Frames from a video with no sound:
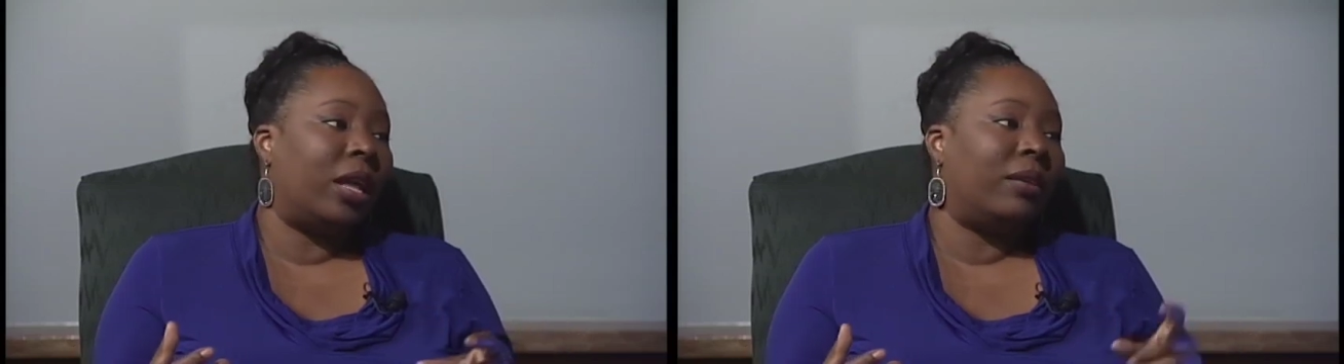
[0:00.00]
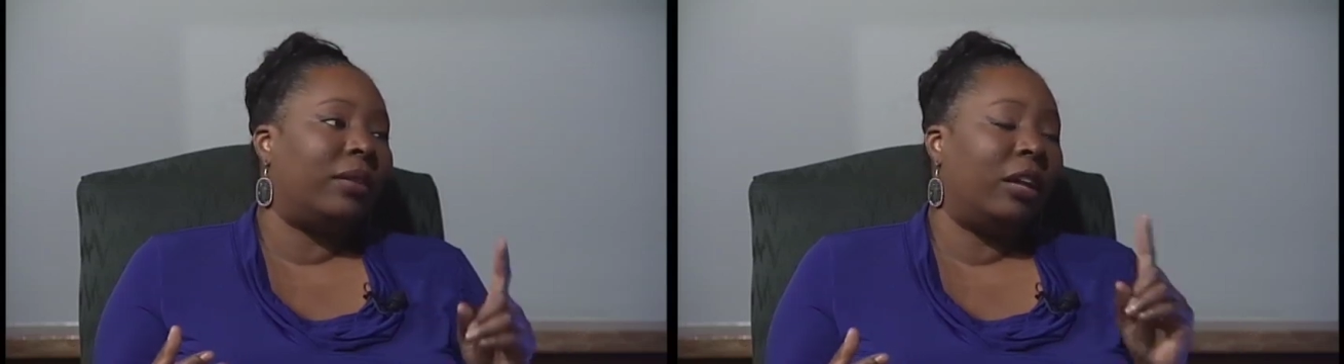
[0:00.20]

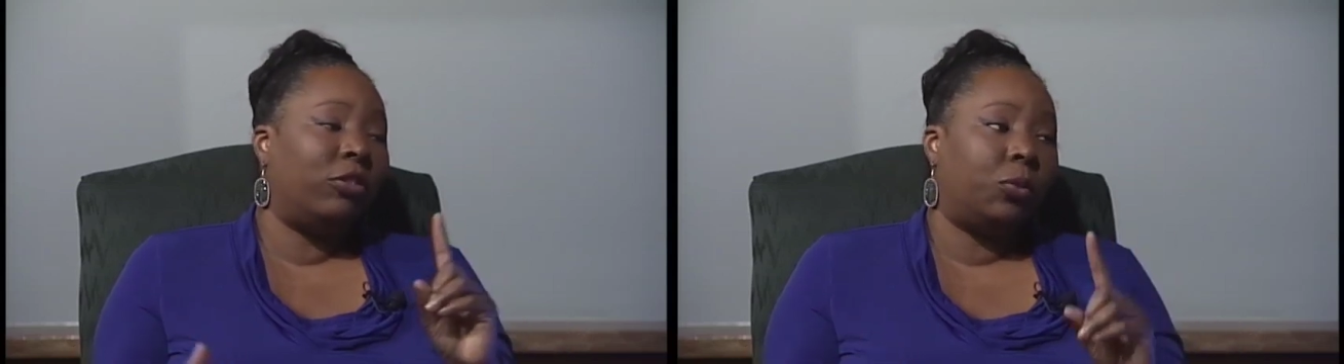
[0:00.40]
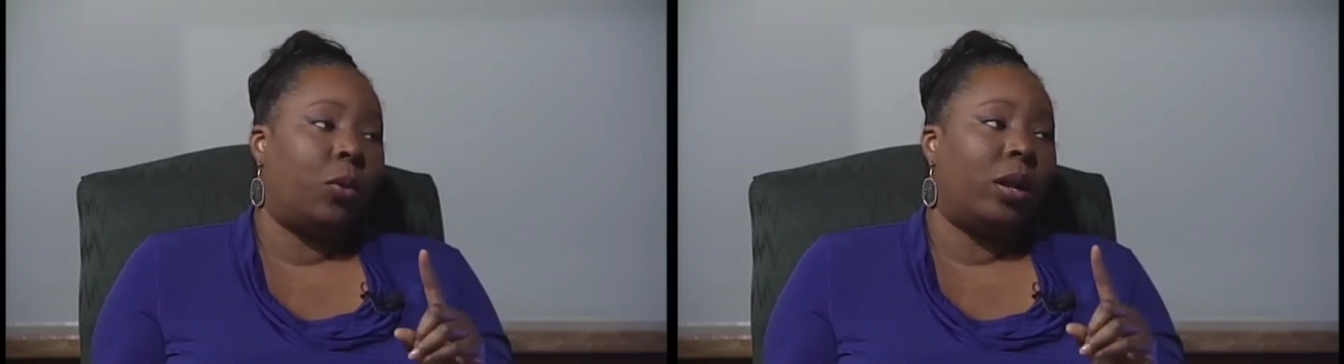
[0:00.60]
And it's not
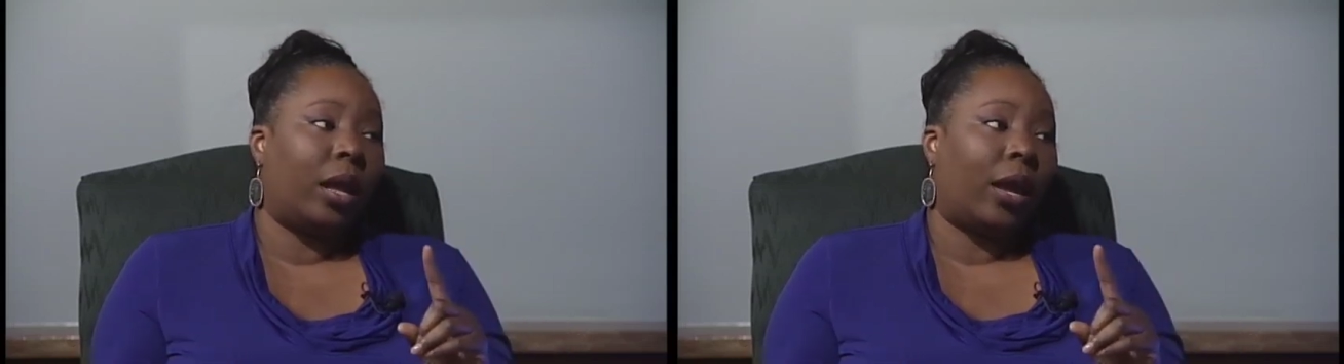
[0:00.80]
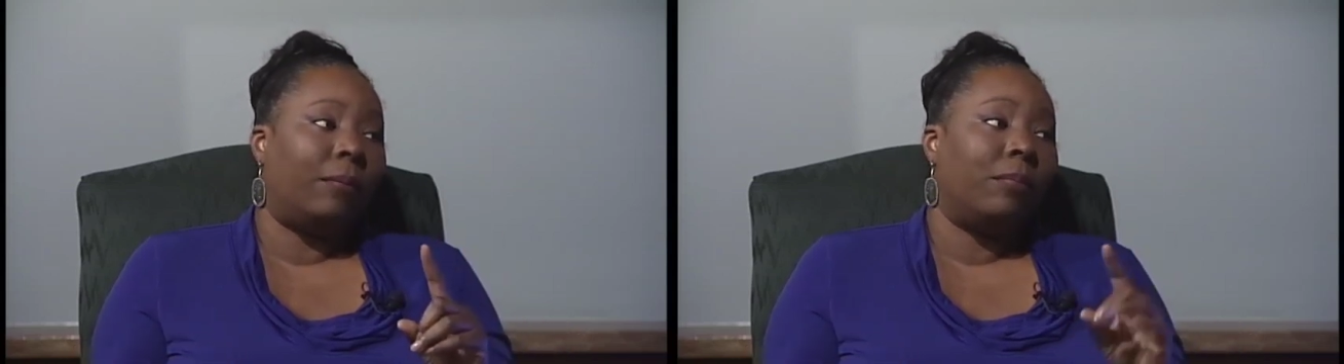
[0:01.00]
just one
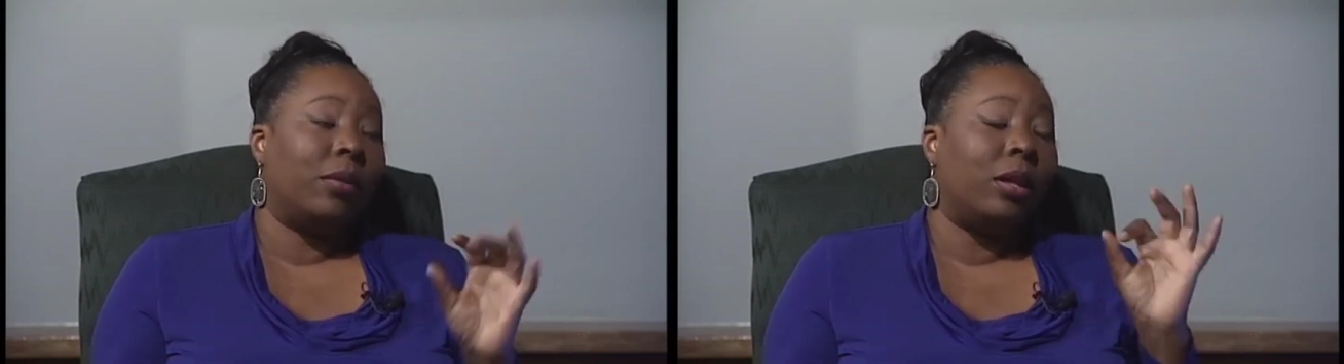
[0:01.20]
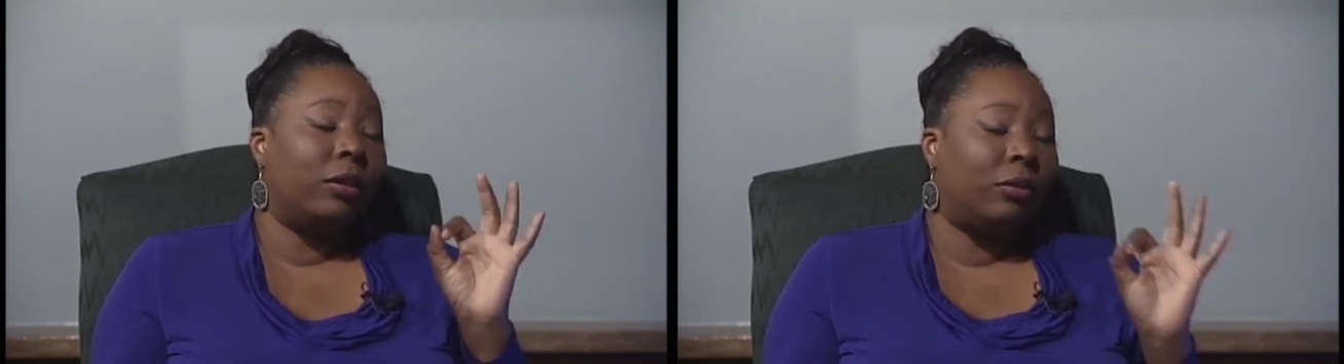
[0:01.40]
night,
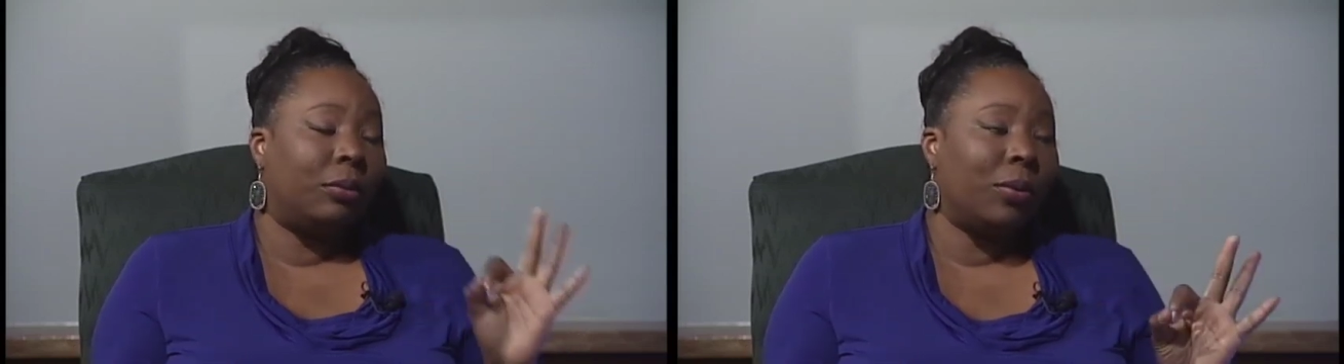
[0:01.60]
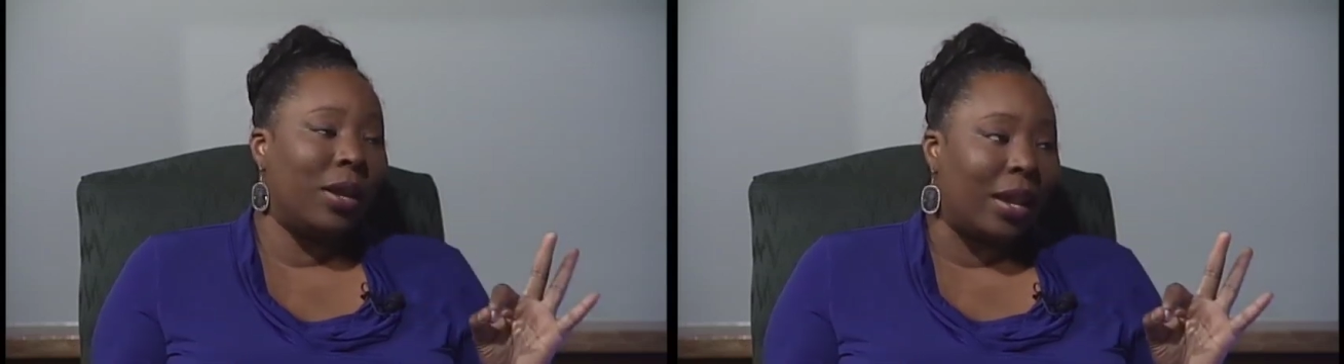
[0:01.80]
it's
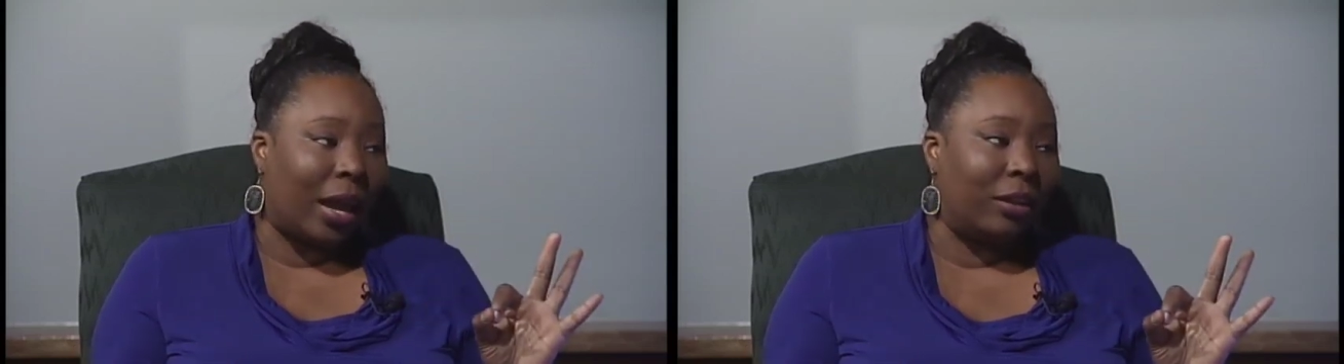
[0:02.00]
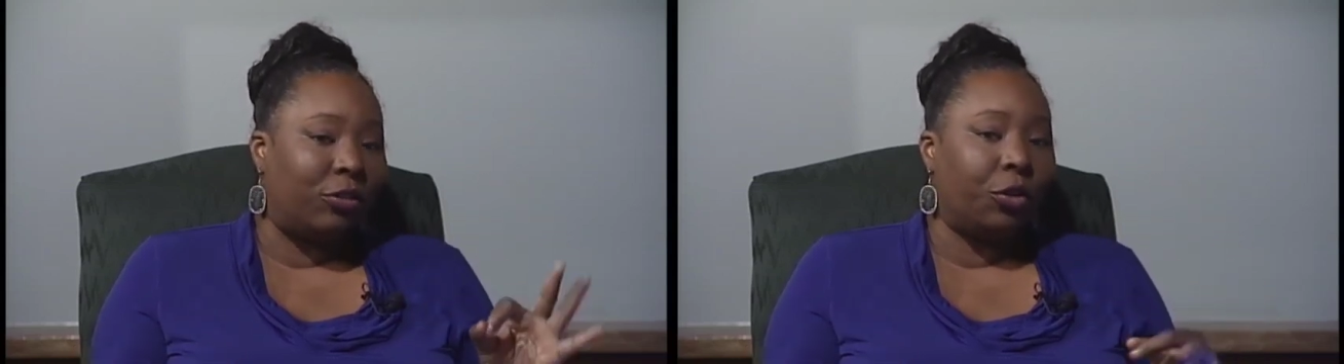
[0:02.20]
3 nights.